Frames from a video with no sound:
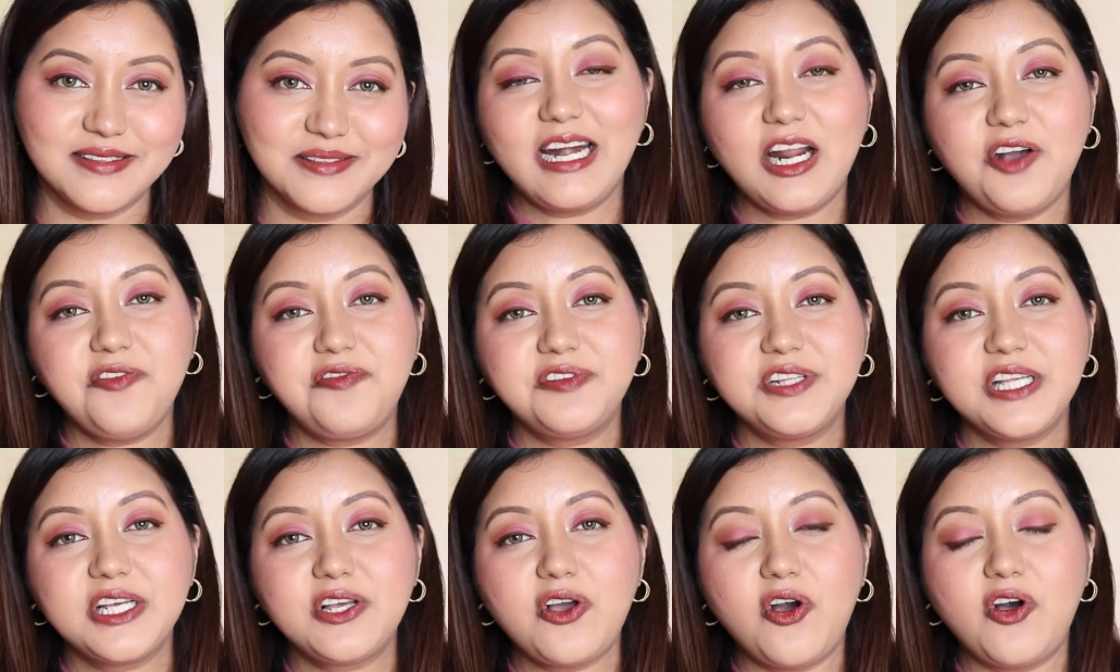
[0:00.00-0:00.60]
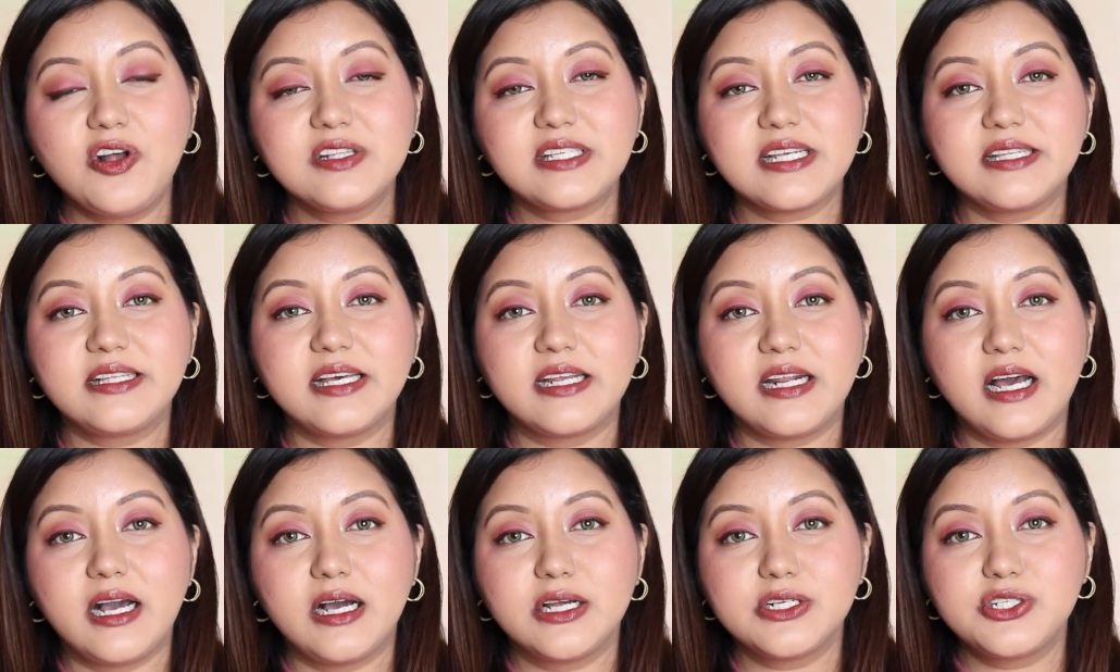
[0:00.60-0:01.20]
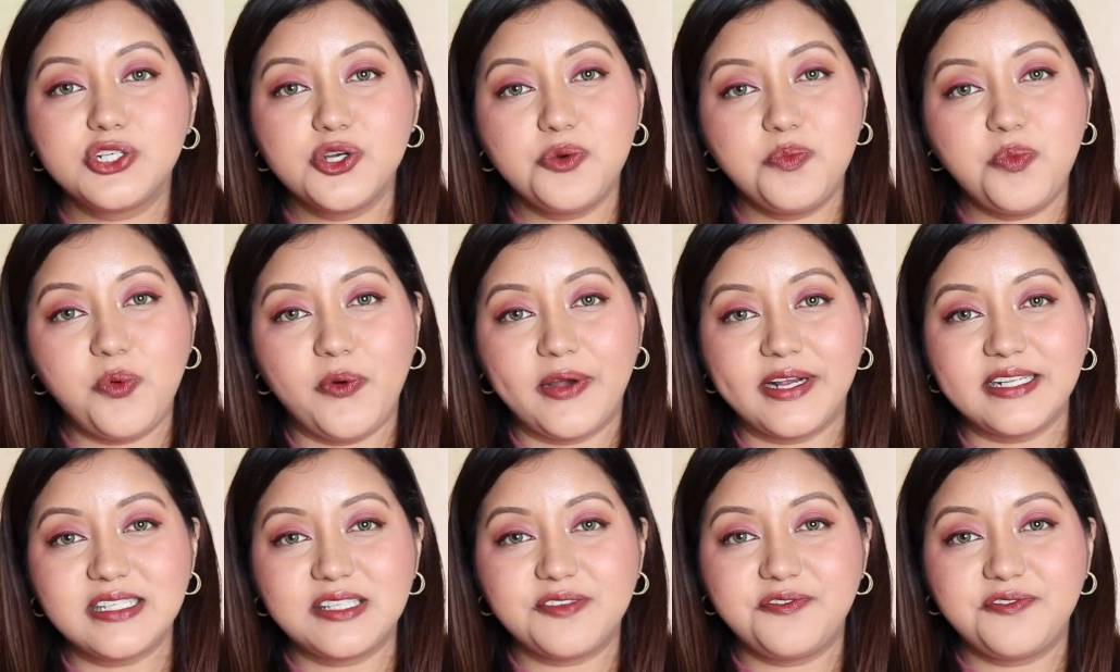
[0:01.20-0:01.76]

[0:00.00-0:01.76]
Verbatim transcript: And now for the cons, there are two points.